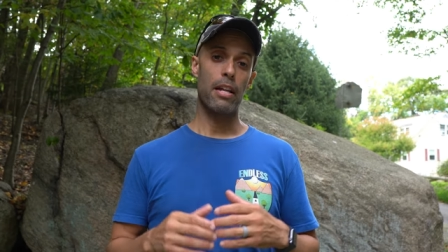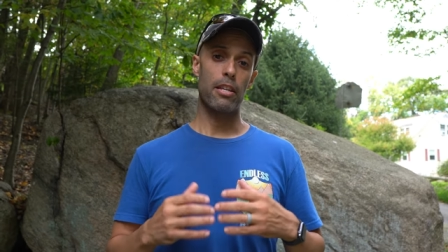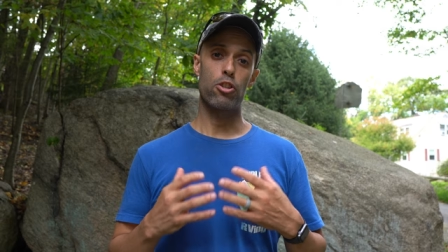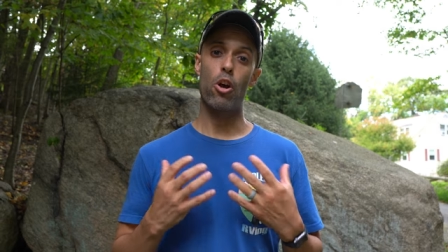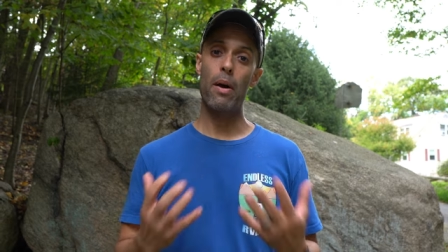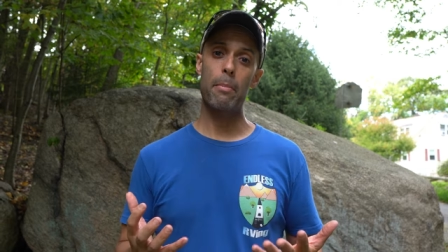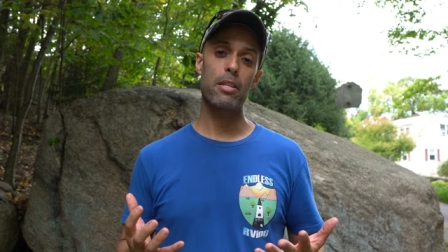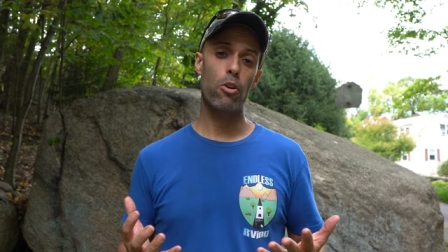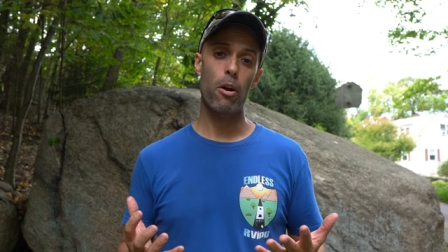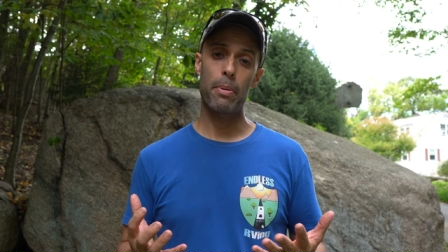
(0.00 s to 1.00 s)
There's no
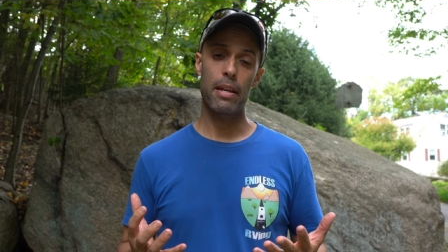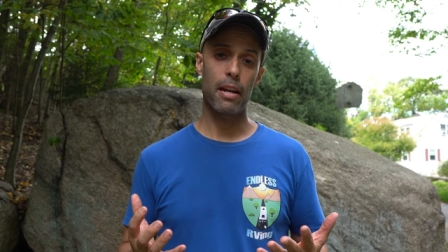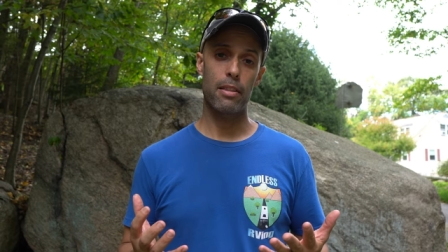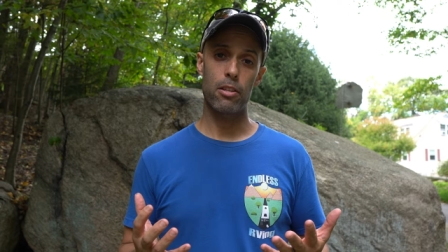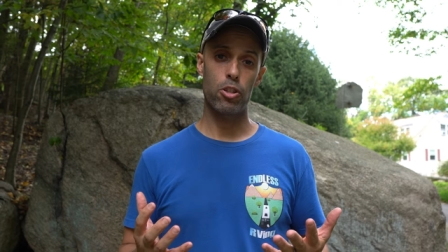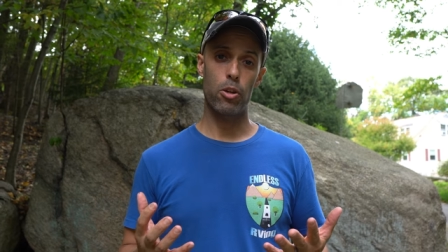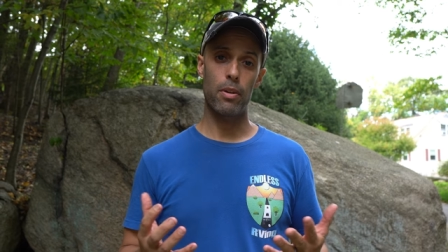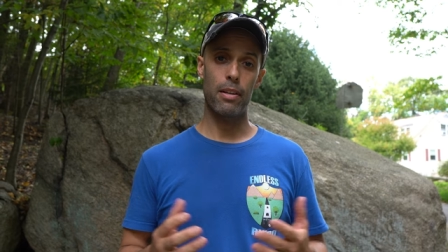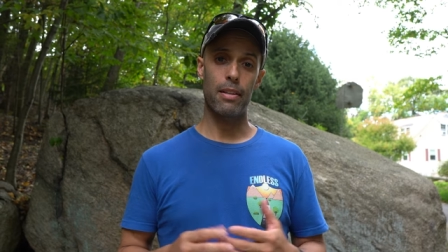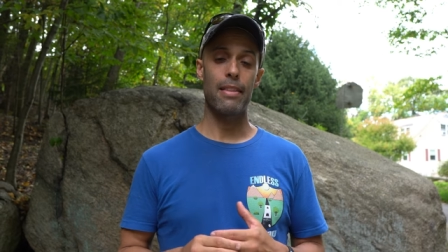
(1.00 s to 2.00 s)
MSRP on this unit.